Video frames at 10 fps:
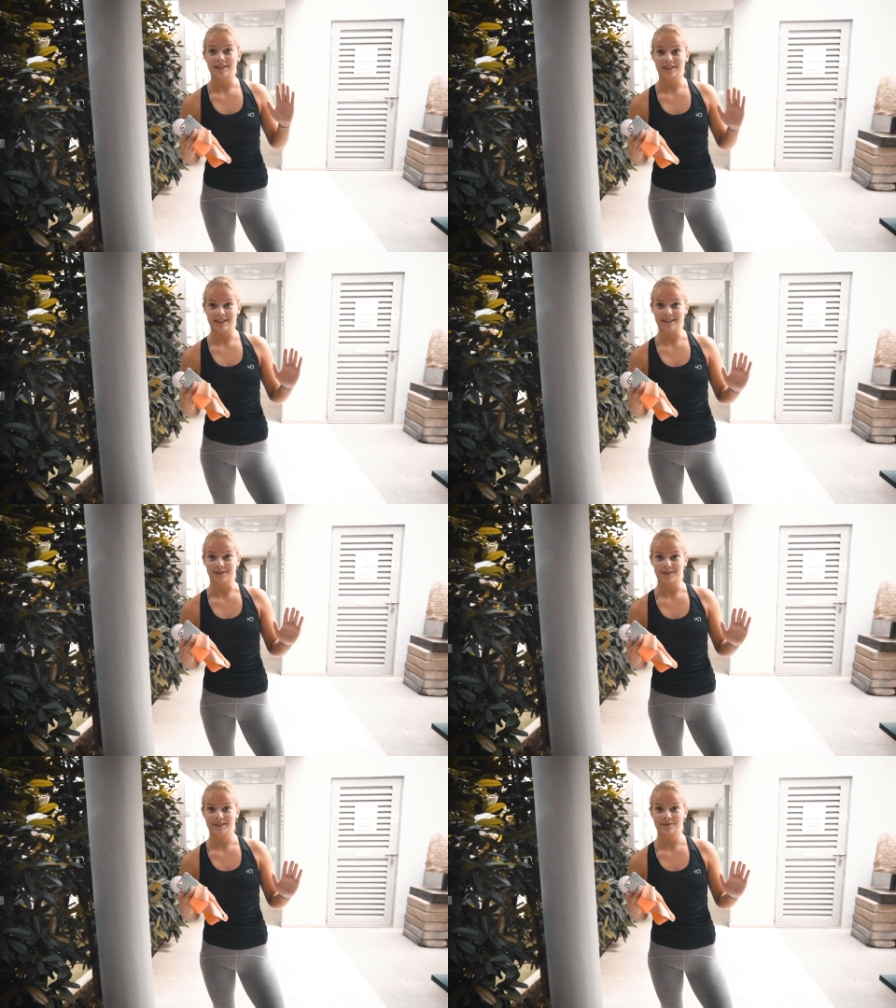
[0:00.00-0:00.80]

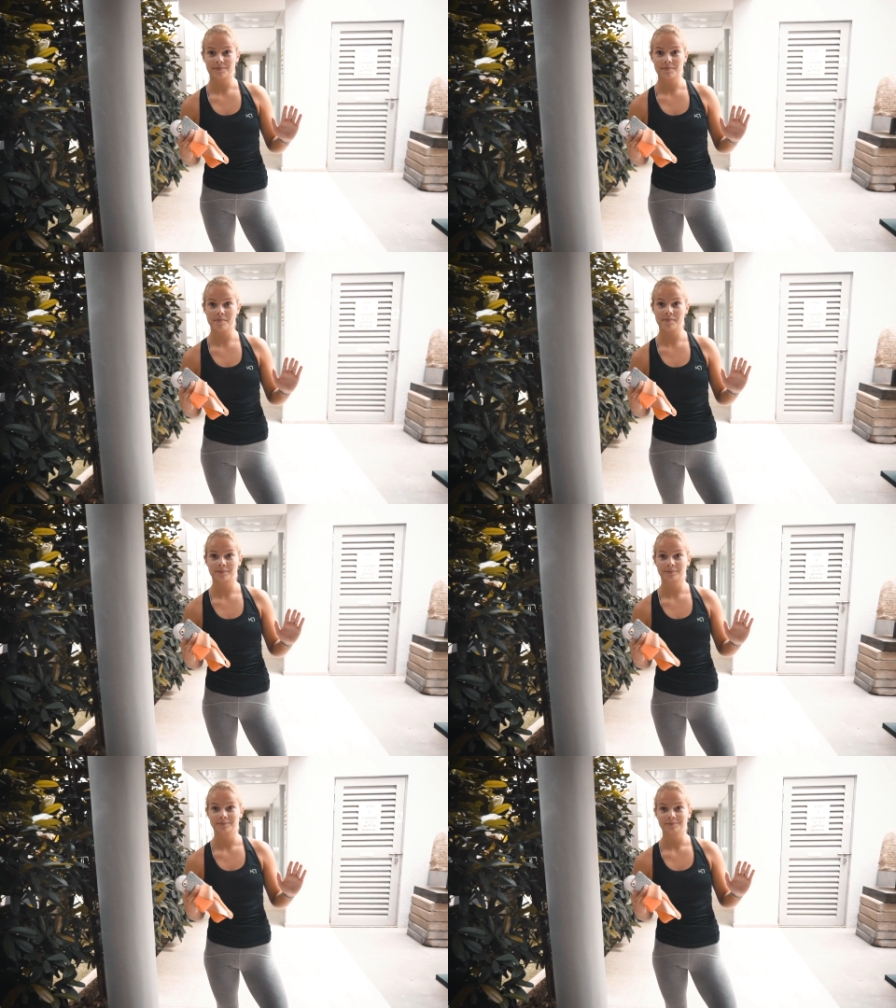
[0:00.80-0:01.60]
illegal.
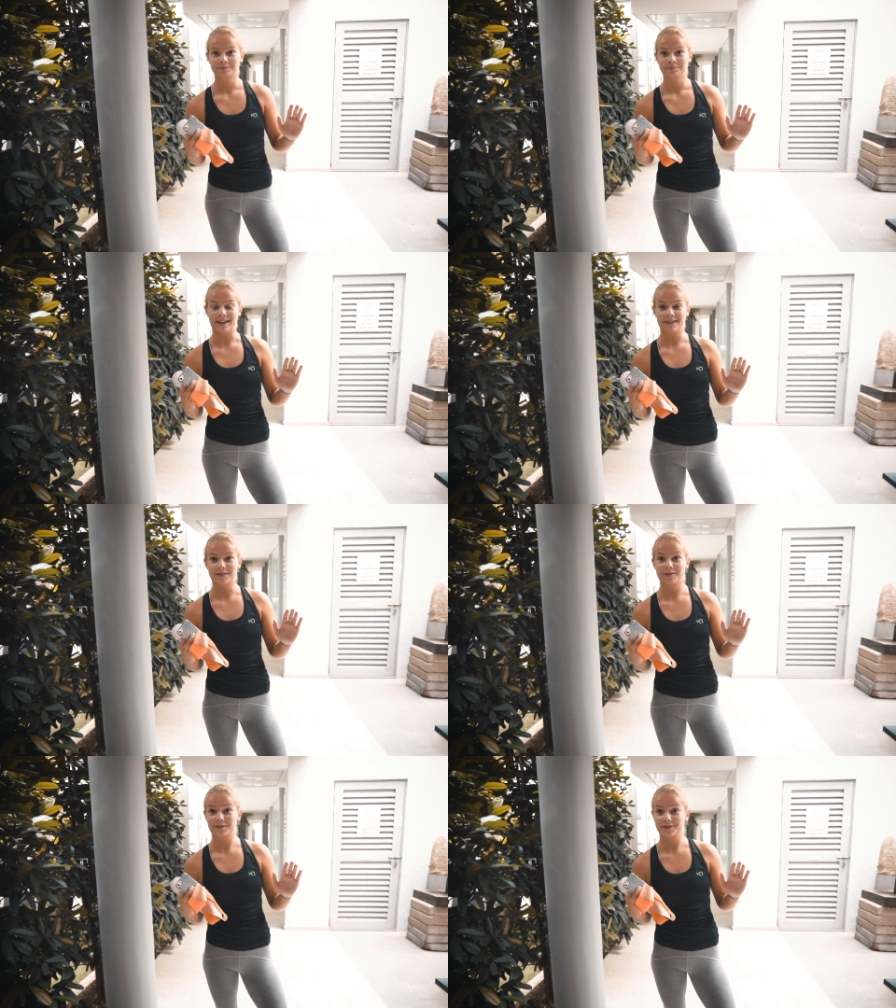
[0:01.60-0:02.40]
I
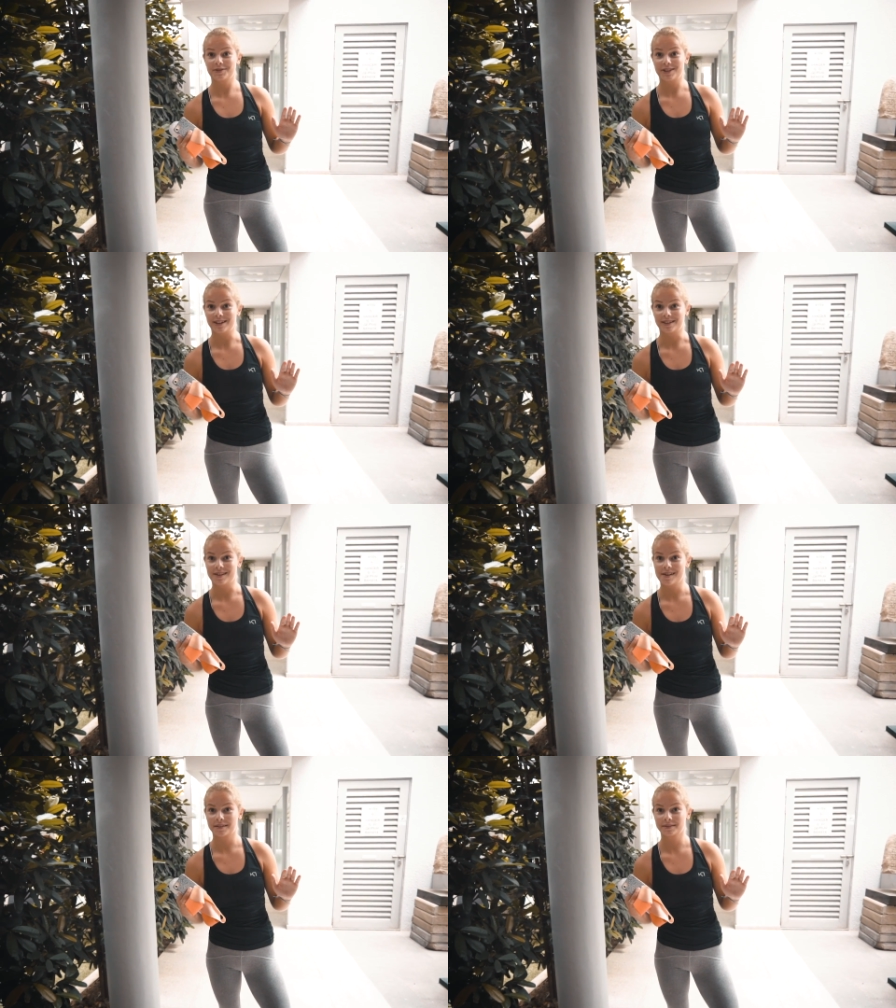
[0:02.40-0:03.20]
could go to jail.
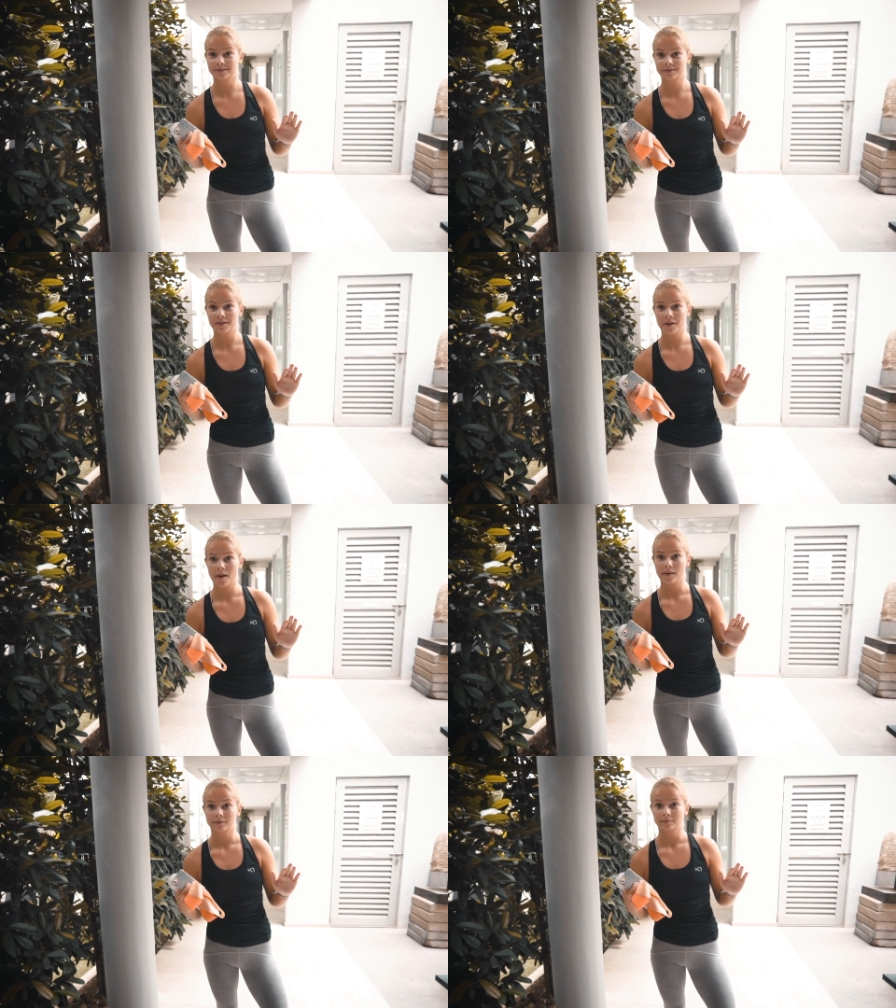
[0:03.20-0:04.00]

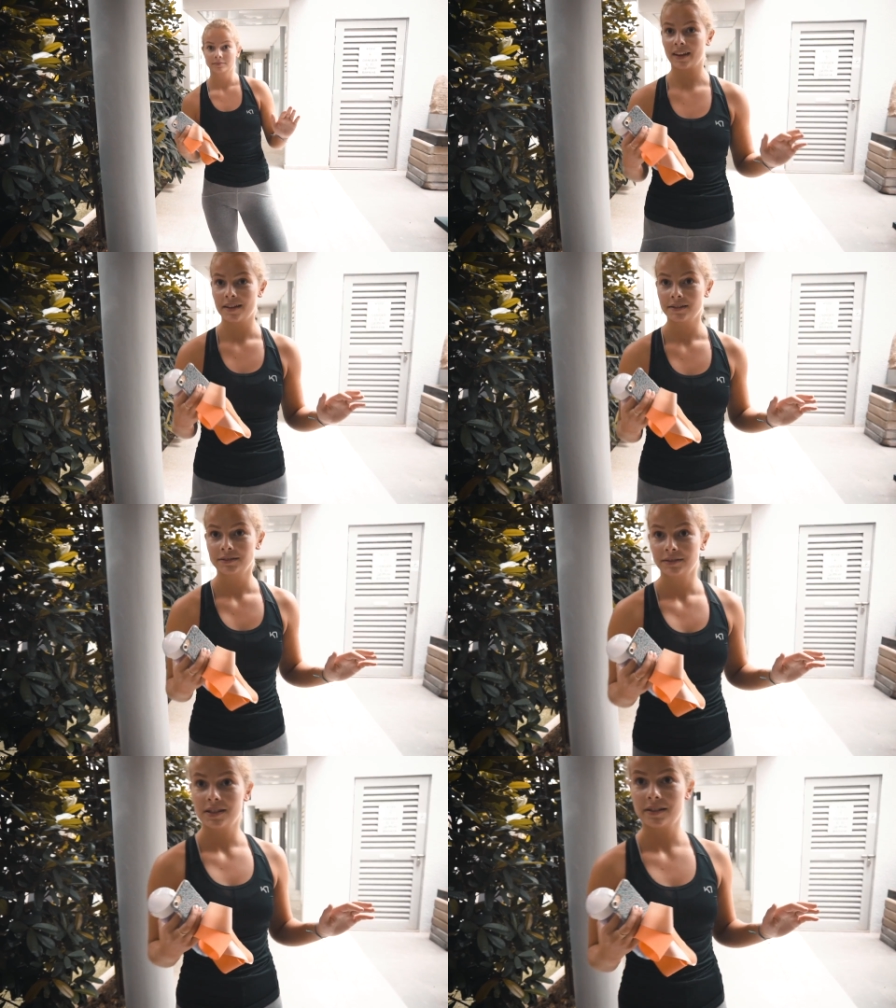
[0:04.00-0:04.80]
Are you
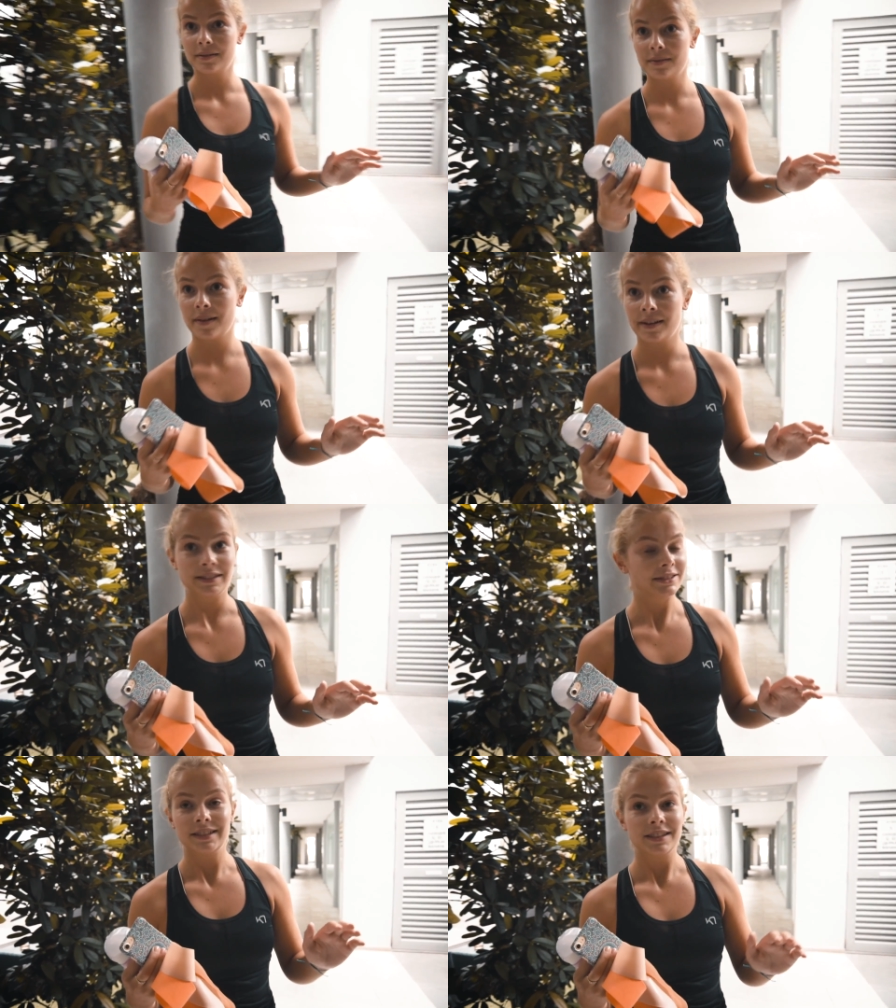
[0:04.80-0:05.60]
wearing...
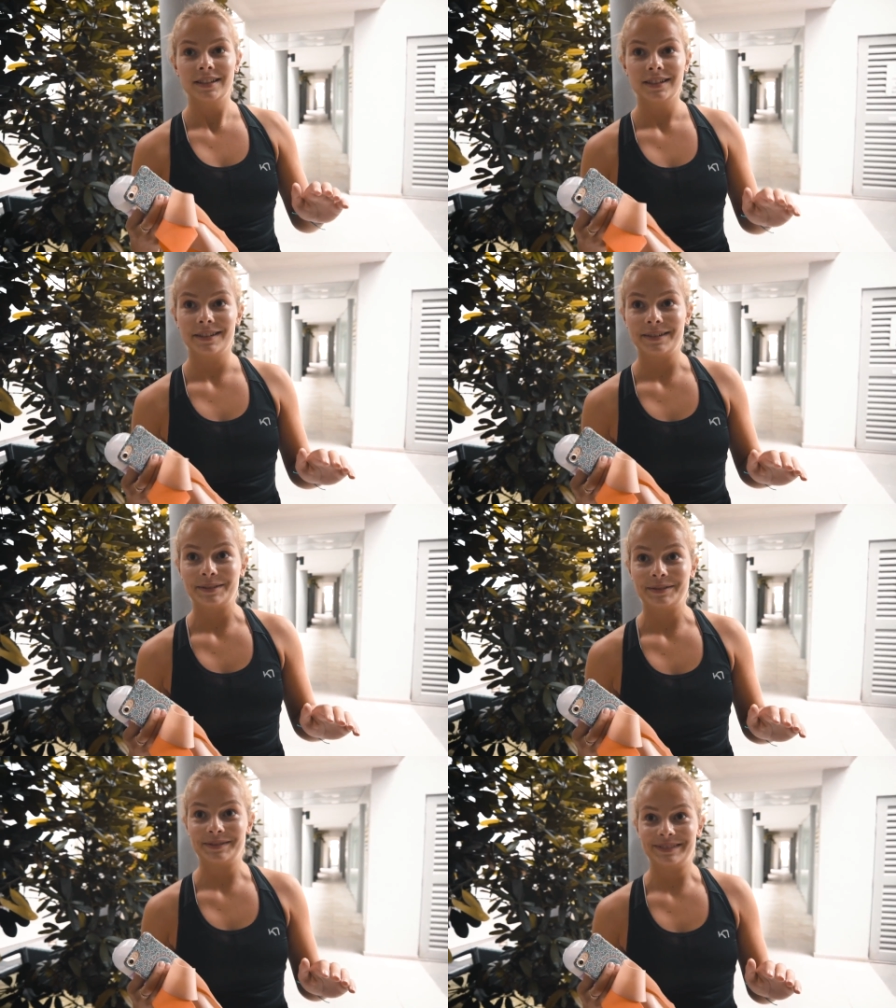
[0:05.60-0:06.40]
huh? You're
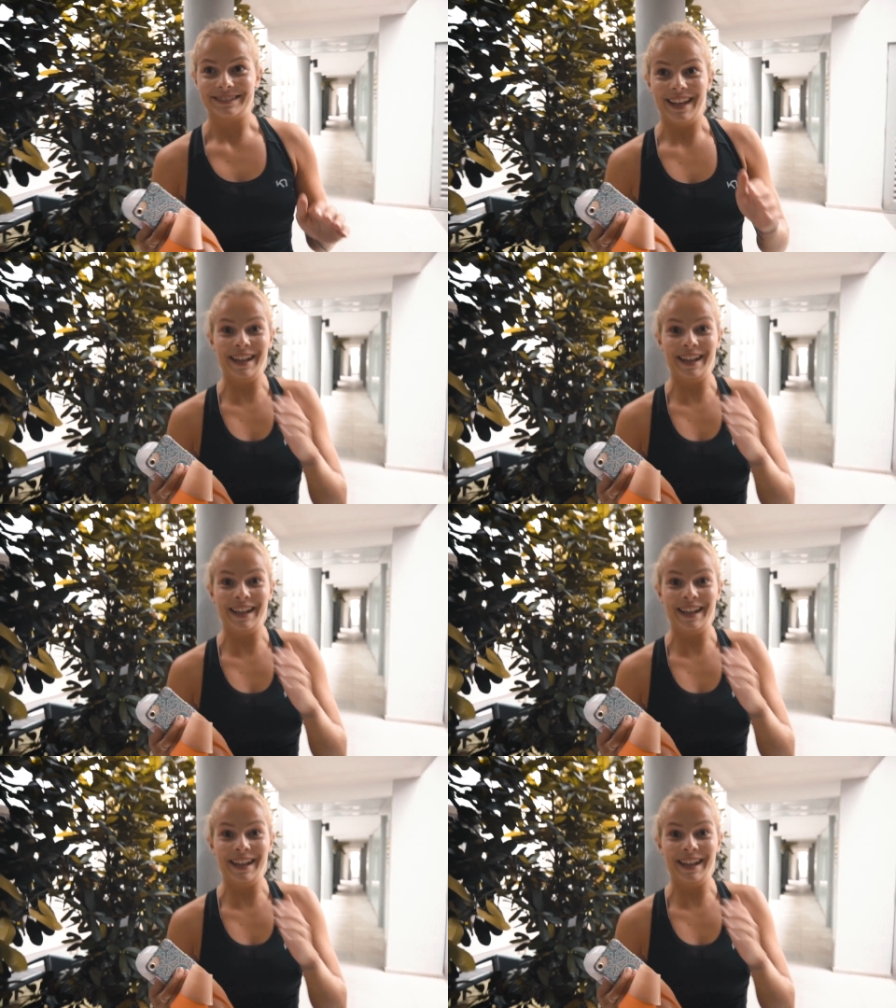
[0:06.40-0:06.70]
chewing gum!